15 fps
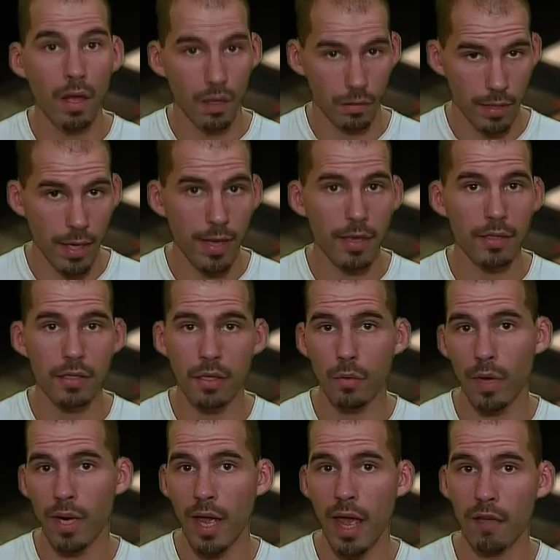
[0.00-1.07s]
Okay, so
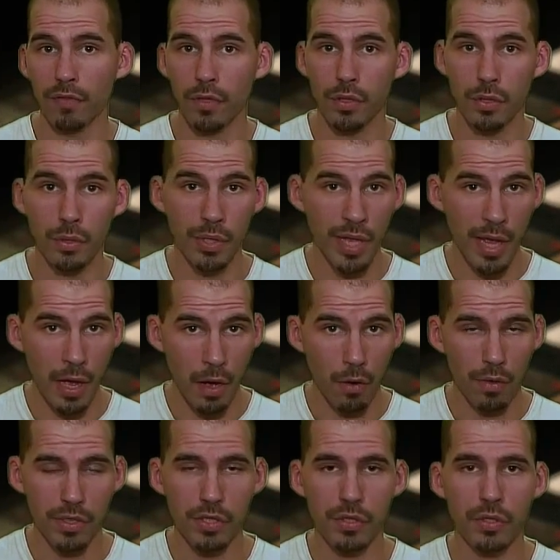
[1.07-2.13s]
what I have to do
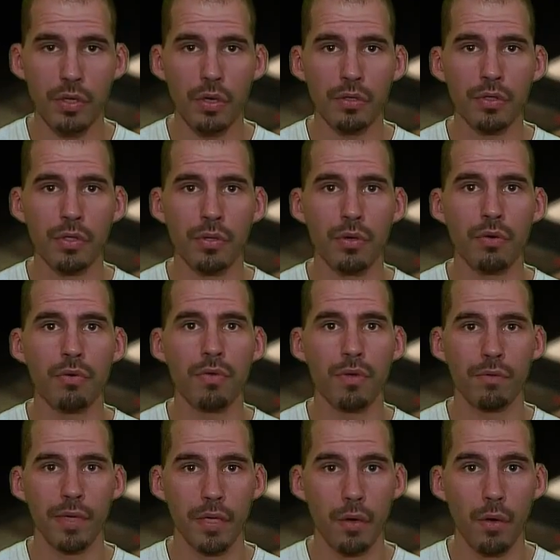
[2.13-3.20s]
now is to go to
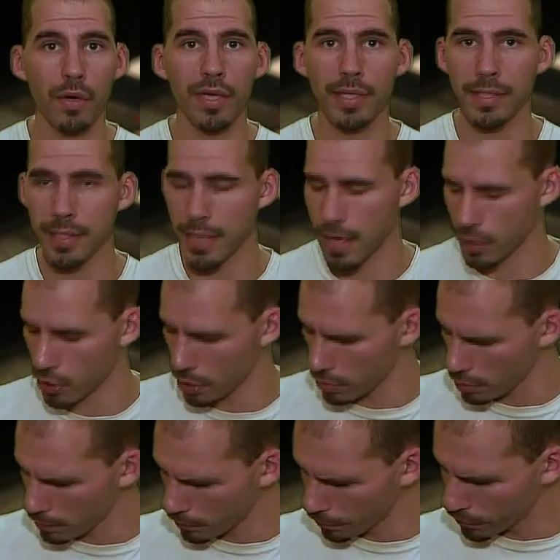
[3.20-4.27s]
the recording
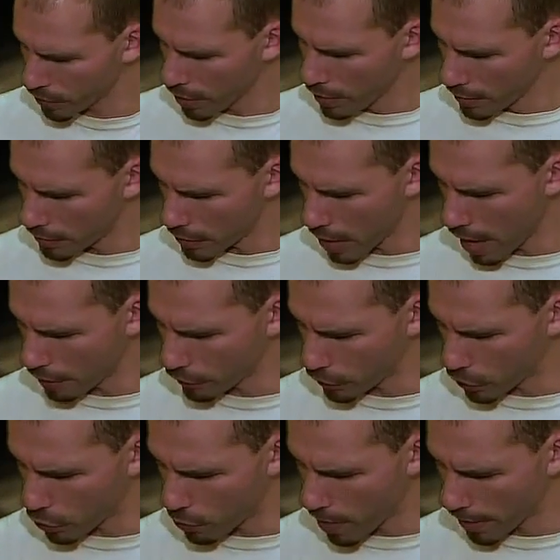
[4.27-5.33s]
section. So I have
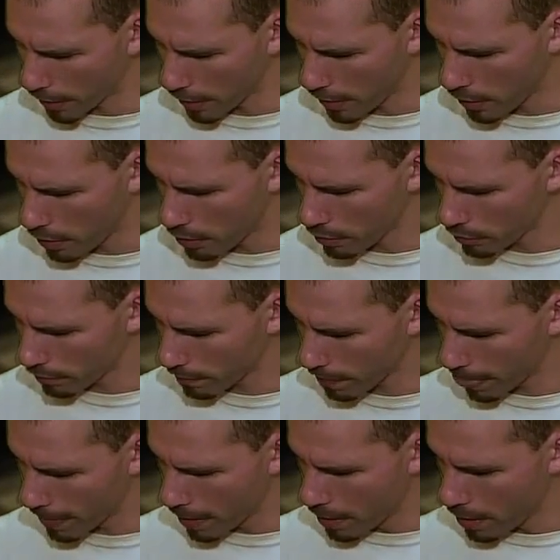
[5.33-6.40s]
to go back here
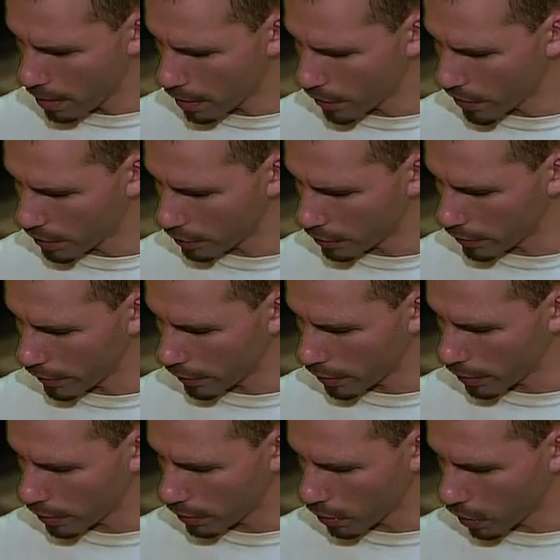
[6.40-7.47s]
and then
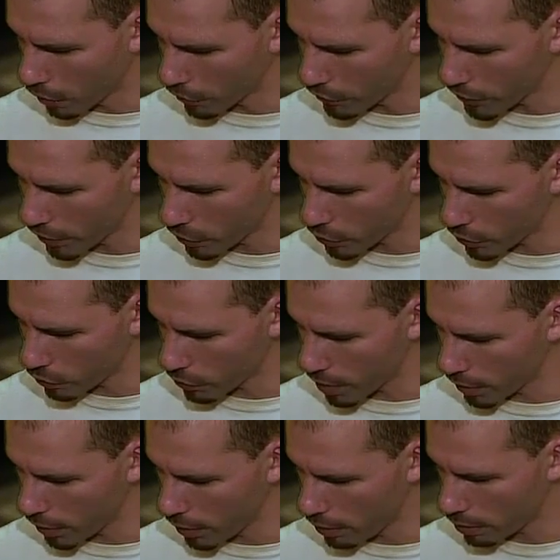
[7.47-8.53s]
click on the section
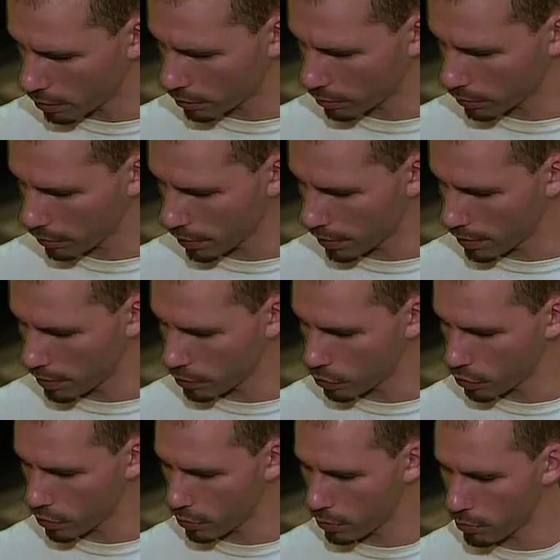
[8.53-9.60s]
right here and then
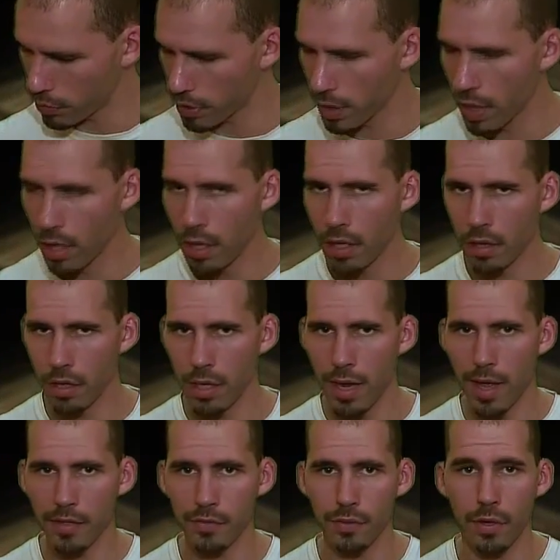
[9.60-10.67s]
choose the
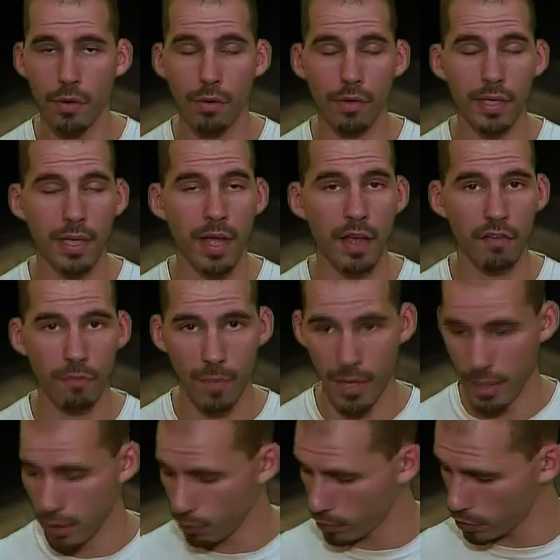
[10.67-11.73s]
last recording I've
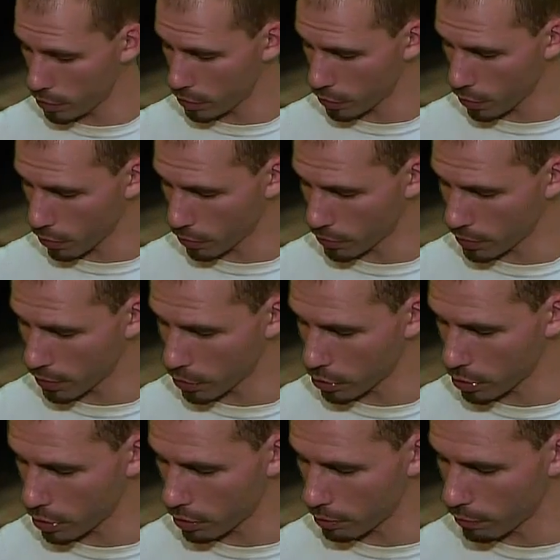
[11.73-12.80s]
made, which is called
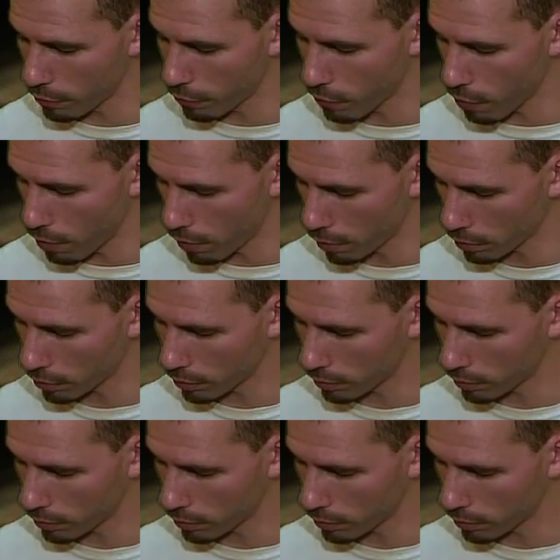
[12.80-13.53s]
session number 4.